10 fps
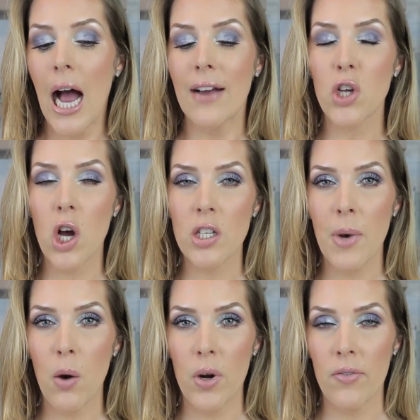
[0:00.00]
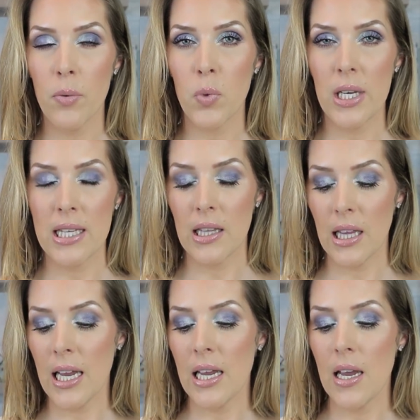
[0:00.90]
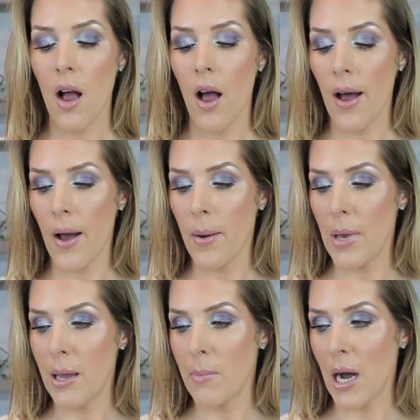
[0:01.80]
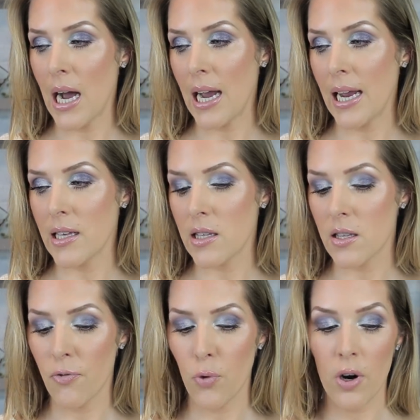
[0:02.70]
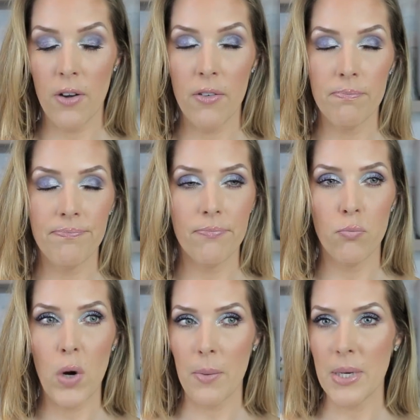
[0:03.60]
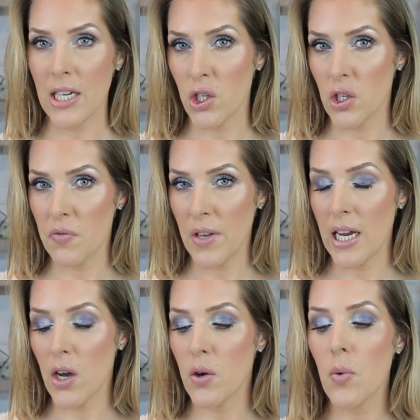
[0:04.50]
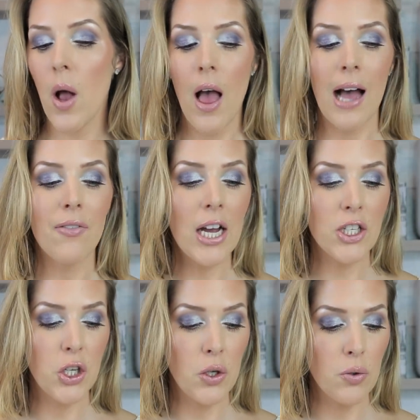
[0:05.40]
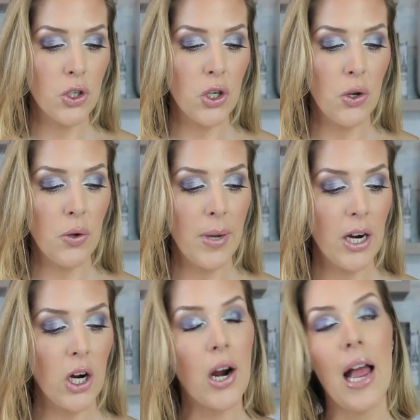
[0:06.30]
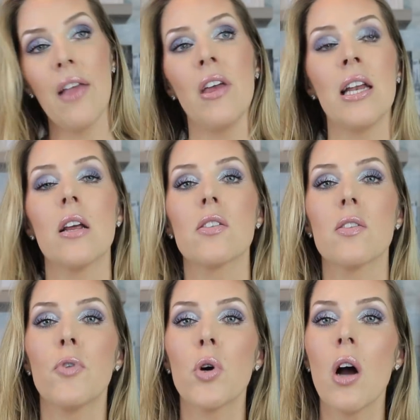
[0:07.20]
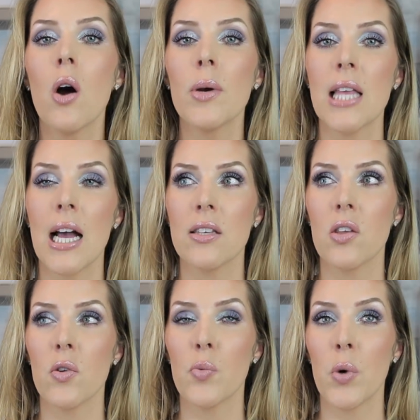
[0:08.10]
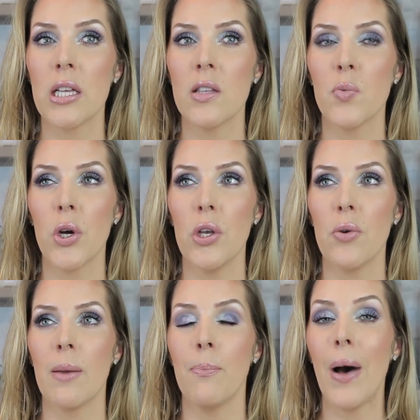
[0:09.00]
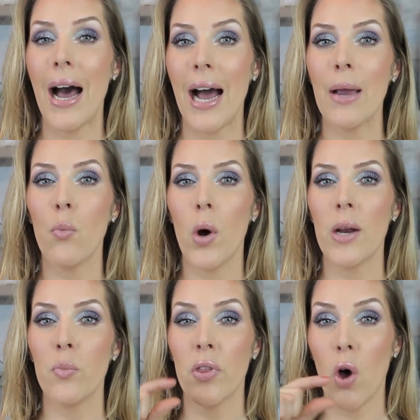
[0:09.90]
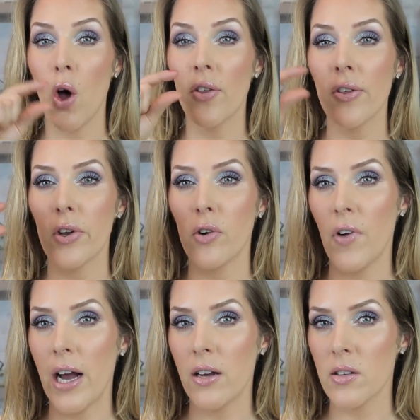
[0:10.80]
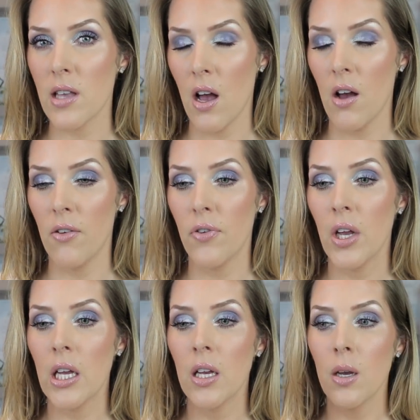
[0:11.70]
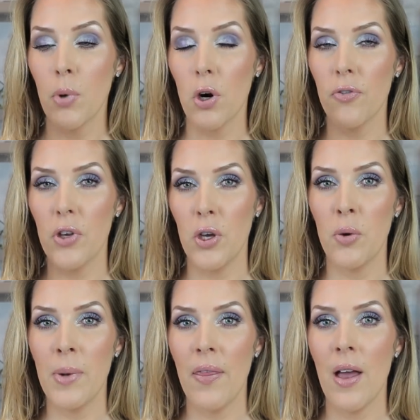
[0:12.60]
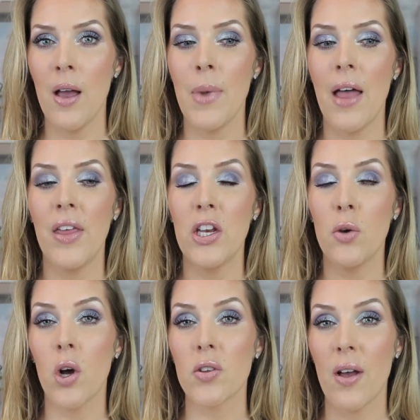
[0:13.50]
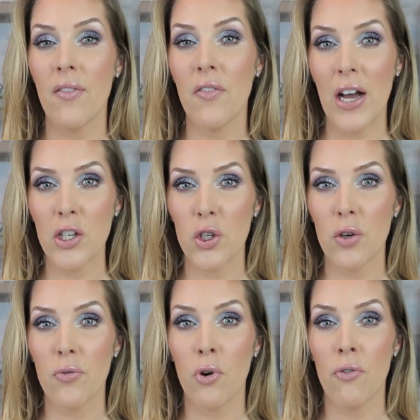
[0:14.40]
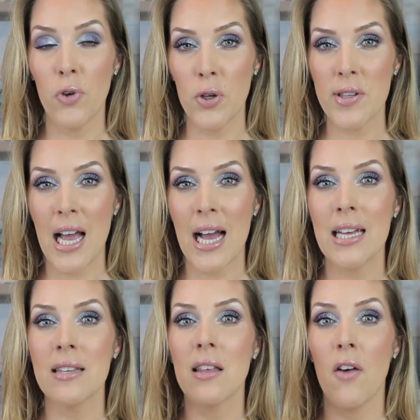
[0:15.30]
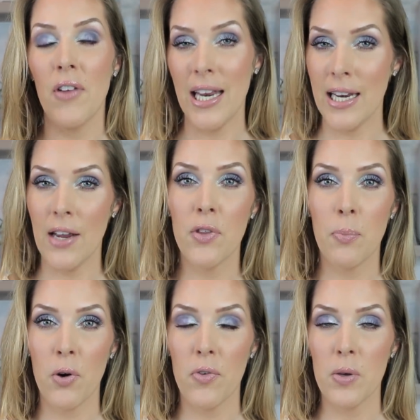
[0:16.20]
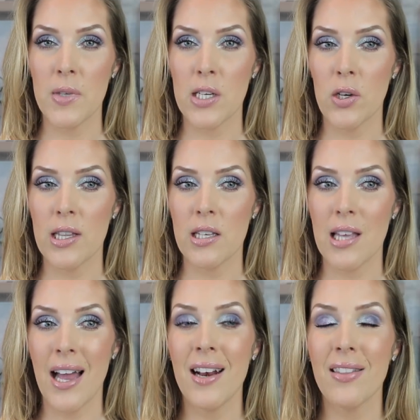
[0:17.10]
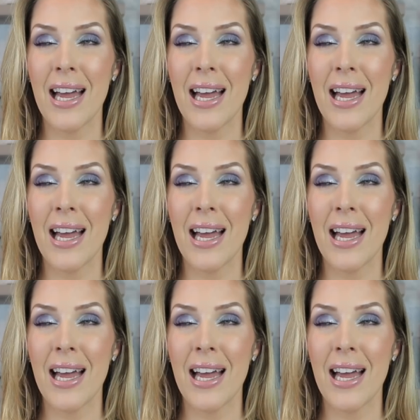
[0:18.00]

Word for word: I've talked about one of them recently um, in my Sephora recommendations video. I've got two to show you here. And then Sephora always has those ones where you can buy one with all the little vials of perfume in them. And then you also have a voucher for a full size of any of the perfumes that are in the set.